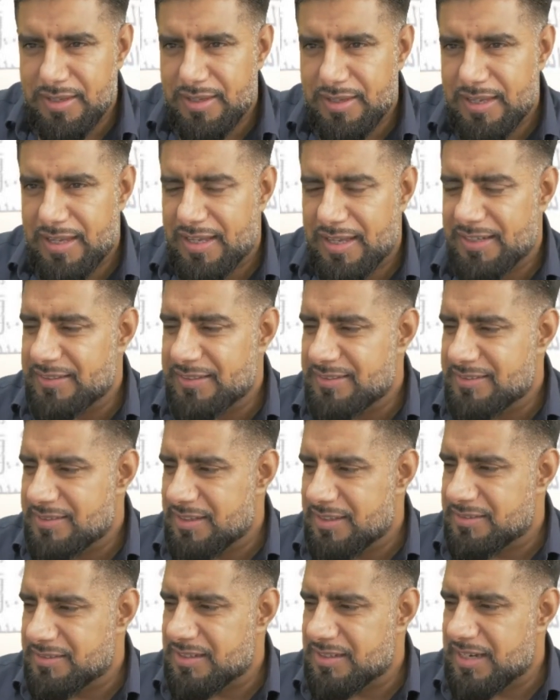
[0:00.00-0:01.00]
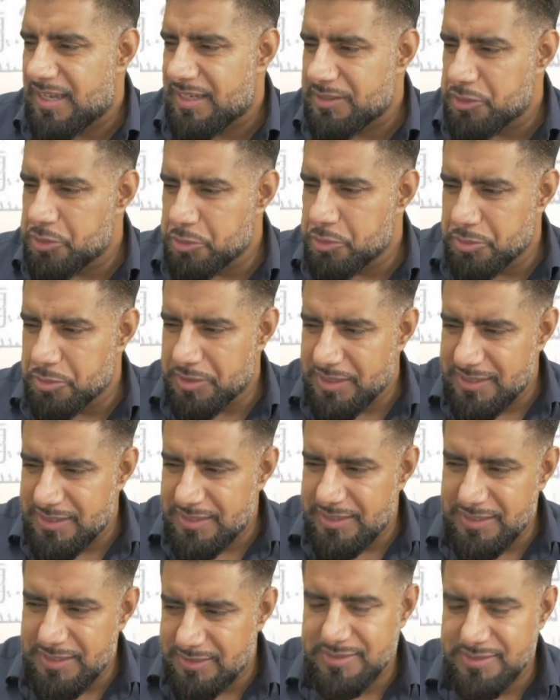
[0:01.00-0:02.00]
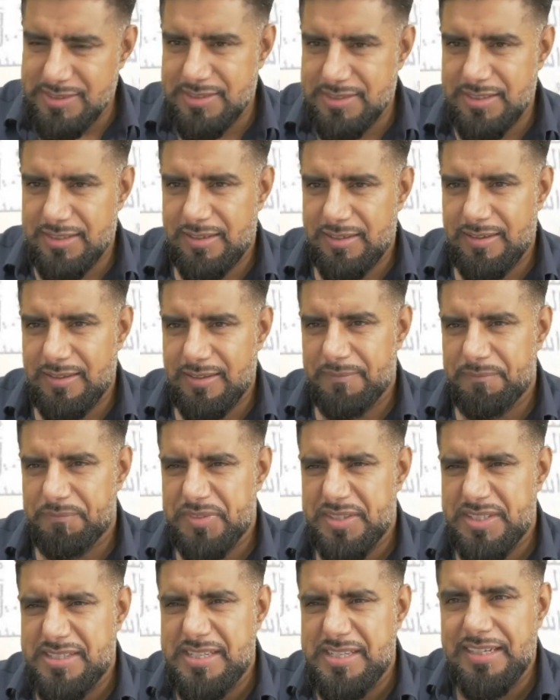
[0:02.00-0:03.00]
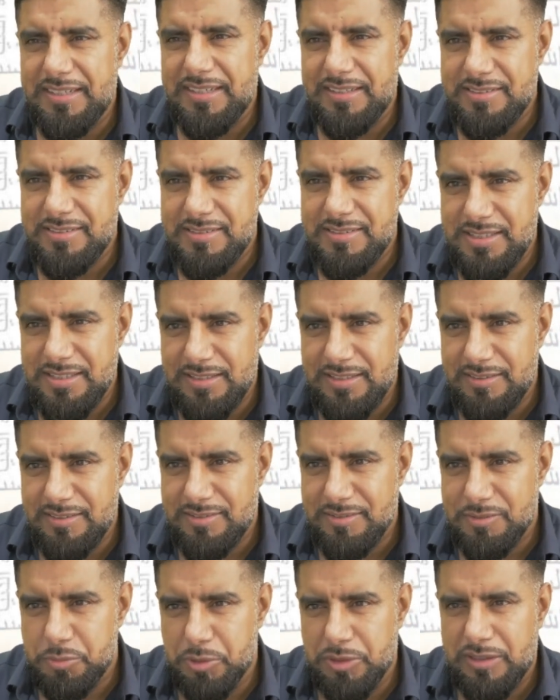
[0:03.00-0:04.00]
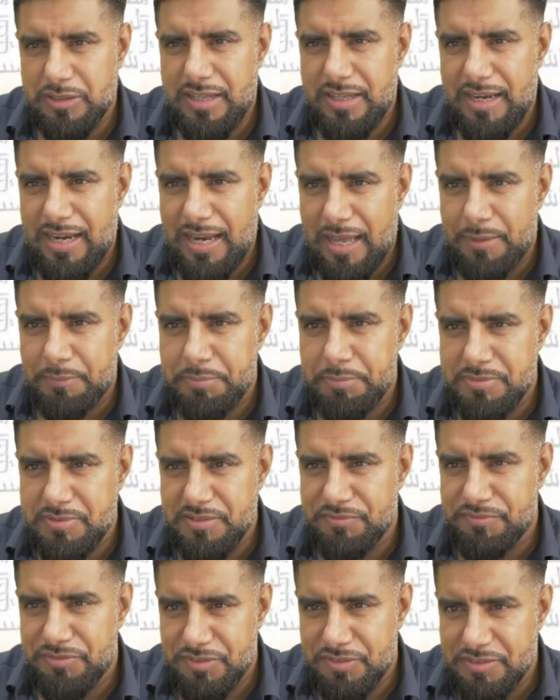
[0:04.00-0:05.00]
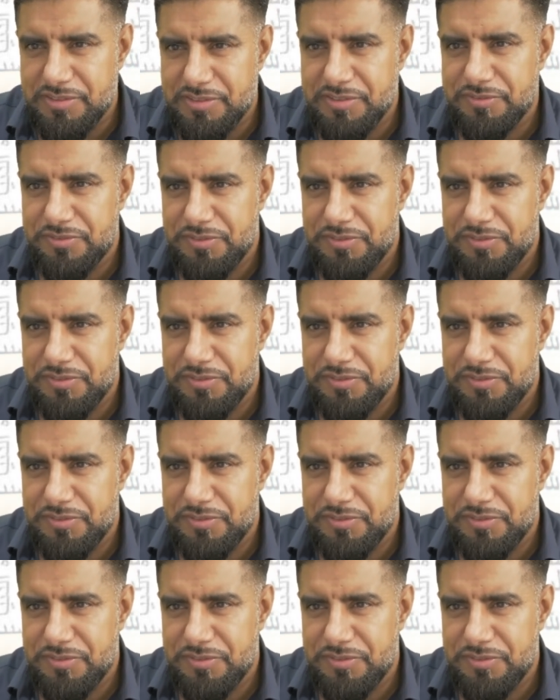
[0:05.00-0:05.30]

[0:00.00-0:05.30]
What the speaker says: And he says, and at your knees, dynasties will collapse in front of